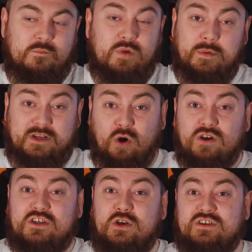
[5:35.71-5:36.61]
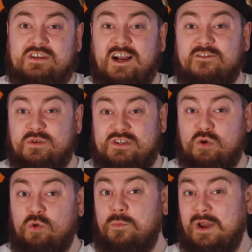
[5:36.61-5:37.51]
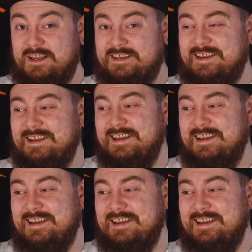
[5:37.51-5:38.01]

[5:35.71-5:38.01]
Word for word: But because Gustave was so big,